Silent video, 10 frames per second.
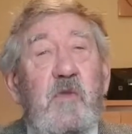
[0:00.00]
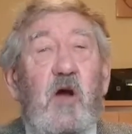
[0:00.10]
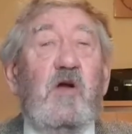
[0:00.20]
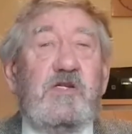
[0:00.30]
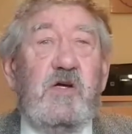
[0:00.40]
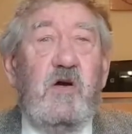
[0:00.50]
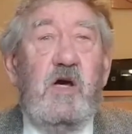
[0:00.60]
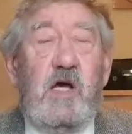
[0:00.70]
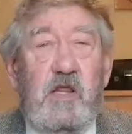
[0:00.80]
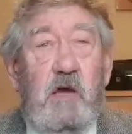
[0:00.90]
but
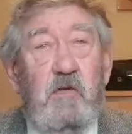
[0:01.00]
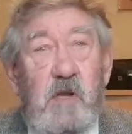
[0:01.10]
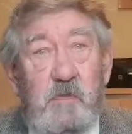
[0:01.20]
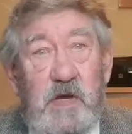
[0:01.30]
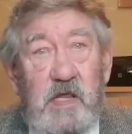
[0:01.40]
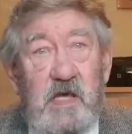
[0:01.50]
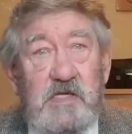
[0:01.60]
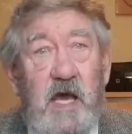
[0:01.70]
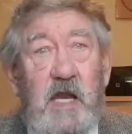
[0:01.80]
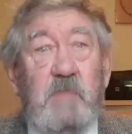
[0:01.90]
also there will be
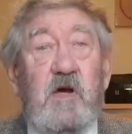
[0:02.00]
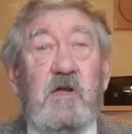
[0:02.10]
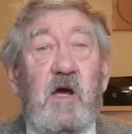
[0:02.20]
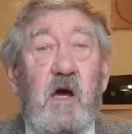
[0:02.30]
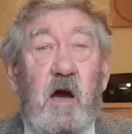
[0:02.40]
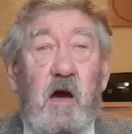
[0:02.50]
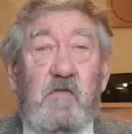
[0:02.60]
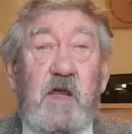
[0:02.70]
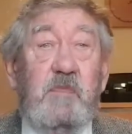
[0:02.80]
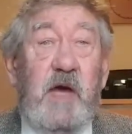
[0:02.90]
this element
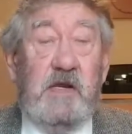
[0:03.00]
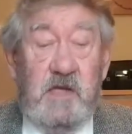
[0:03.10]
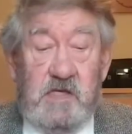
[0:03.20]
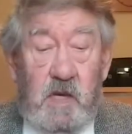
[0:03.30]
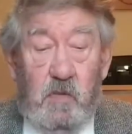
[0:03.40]
of repentance.